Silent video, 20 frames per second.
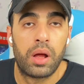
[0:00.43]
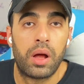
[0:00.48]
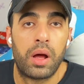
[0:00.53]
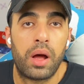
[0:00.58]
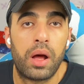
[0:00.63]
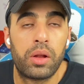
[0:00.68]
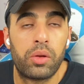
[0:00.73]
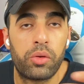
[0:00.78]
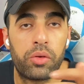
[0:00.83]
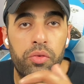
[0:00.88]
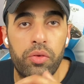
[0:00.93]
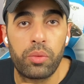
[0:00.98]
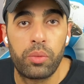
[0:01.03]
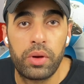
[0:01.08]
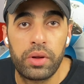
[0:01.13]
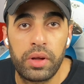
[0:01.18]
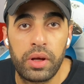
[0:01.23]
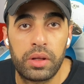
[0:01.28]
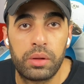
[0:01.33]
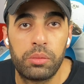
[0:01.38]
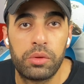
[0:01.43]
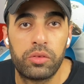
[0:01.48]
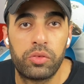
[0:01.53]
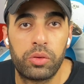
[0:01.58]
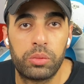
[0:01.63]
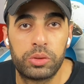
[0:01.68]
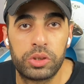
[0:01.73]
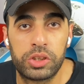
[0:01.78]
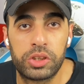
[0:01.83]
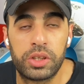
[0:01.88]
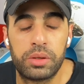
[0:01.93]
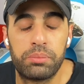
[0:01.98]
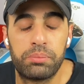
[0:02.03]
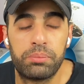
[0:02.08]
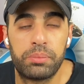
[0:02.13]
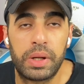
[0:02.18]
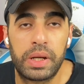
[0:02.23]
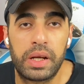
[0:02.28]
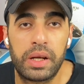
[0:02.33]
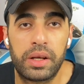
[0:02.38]
Hello everyone, Hatem for Objection. I'm
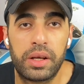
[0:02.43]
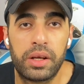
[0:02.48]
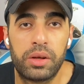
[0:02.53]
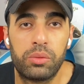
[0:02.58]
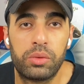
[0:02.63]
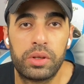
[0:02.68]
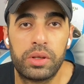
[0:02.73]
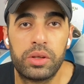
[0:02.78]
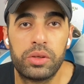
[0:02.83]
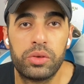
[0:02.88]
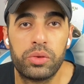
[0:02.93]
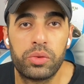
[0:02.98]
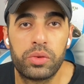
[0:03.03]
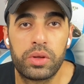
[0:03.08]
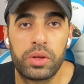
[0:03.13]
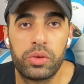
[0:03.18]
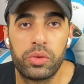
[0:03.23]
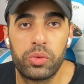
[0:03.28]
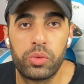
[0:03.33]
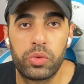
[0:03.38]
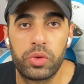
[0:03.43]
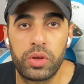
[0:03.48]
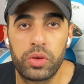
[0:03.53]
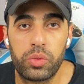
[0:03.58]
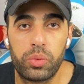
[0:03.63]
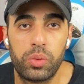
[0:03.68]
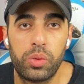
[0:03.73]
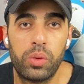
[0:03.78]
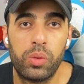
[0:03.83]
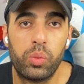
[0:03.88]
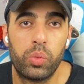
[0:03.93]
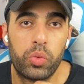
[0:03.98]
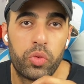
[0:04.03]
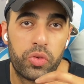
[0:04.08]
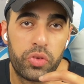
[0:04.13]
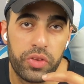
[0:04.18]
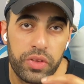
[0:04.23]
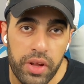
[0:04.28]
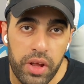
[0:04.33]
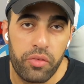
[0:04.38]
back again with the news as we
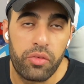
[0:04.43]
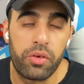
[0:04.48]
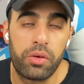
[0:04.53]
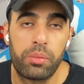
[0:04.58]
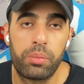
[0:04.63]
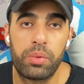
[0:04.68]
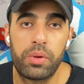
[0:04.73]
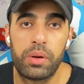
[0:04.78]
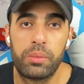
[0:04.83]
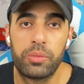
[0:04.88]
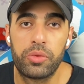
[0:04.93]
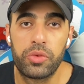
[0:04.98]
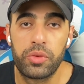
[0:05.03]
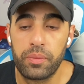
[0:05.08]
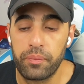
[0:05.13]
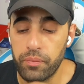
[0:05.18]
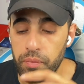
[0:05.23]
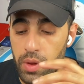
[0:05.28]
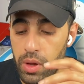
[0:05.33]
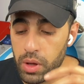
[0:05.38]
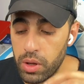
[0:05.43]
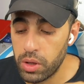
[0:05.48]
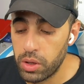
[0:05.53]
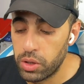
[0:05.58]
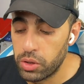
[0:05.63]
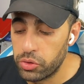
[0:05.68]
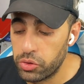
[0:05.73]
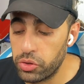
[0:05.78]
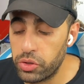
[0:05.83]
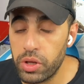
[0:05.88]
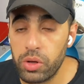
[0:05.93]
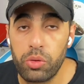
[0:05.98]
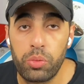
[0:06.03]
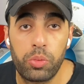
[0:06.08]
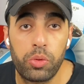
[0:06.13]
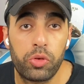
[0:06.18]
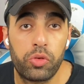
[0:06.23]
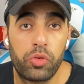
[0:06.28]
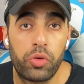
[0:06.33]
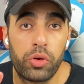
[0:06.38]
always never promise. Today we
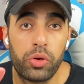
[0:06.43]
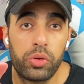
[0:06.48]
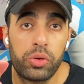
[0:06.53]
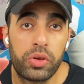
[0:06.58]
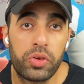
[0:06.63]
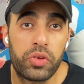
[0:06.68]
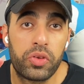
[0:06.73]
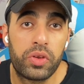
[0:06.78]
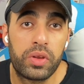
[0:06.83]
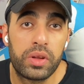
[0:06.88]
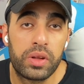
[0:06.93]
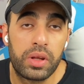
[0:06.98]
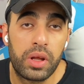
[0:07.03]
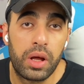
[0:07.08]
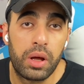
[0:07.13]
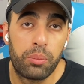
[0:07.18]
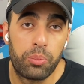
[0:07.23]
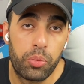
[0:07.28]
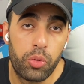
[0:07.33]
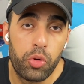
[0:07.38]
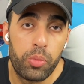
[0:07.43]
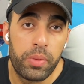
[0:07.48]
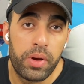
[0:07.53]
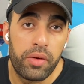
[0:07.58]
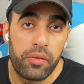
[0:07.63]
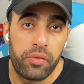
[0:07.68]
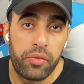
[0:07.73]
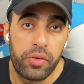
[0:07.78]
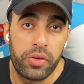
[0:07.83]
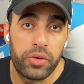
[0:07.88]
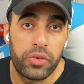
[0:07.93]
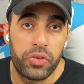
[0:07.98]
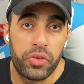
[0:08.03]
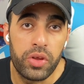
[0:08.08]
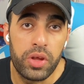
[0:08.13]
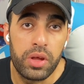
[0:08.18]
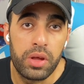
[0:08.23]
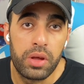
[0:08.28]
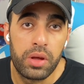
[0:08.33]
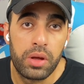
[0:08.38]
brought for you this PUMA
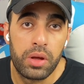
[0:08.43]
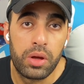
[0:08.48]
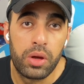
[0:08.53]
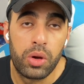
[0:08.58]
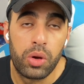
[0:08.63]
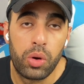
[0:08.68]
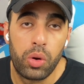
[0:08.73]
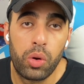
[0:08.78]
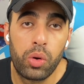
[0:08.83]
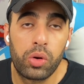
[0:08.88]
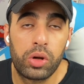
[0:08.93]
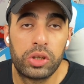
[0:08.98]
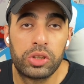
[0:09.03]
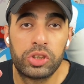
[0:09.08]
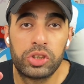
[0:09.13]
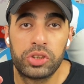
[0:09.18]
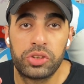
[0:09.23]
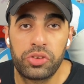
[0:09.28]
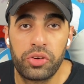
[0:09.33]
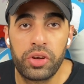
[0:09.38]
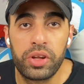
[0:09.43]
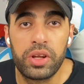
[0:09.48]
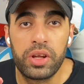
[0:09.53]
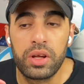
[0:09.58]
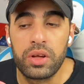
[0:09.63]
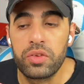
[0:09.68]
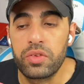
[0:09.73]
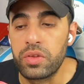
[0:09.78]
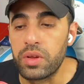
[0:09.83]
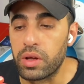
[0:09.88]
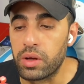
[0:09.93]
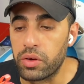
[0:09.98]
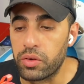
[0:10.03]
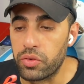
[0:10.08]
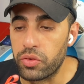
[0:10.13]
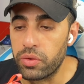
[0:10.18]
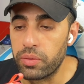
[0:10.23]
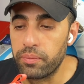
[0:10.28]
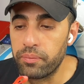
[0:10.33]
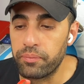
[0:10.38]
Furcy Orange Training
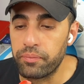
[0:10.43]
Sneakers.